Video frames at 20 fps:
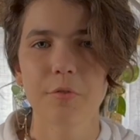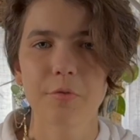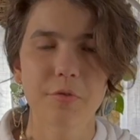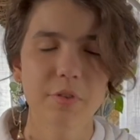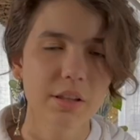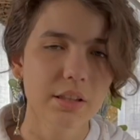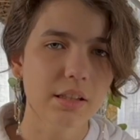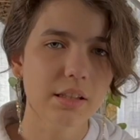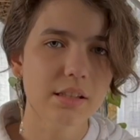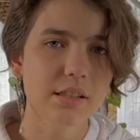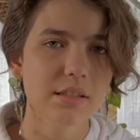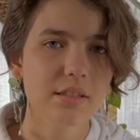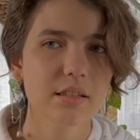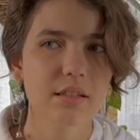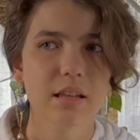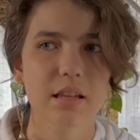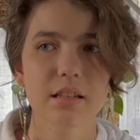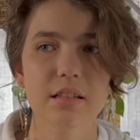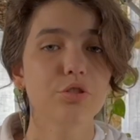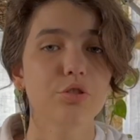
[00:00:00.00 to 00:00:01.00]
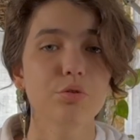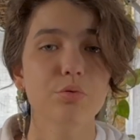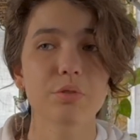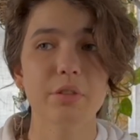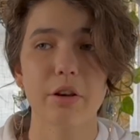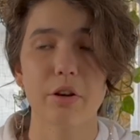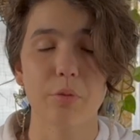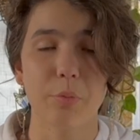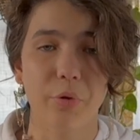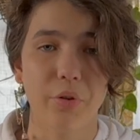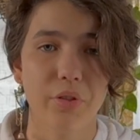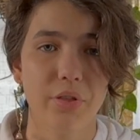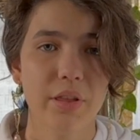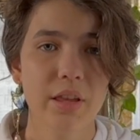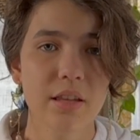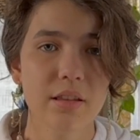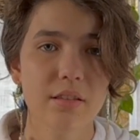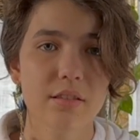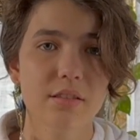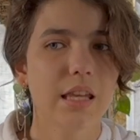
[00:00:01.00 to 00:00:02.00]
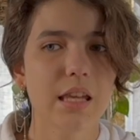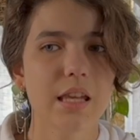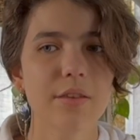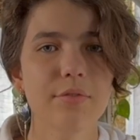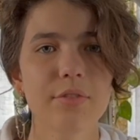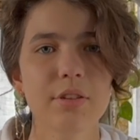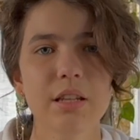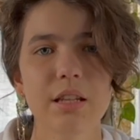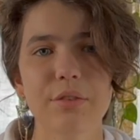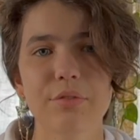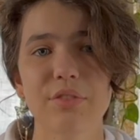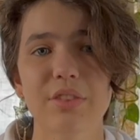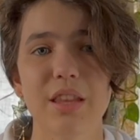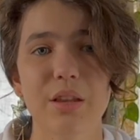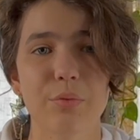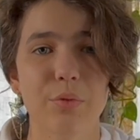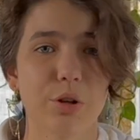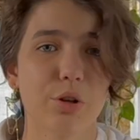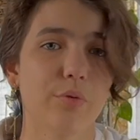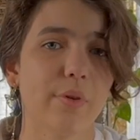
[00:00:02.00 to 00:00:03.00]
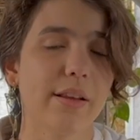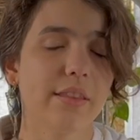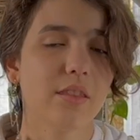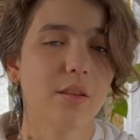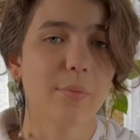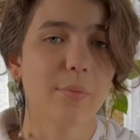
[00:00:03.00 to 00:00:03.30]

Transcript: Villains can do terrible things even if they regret them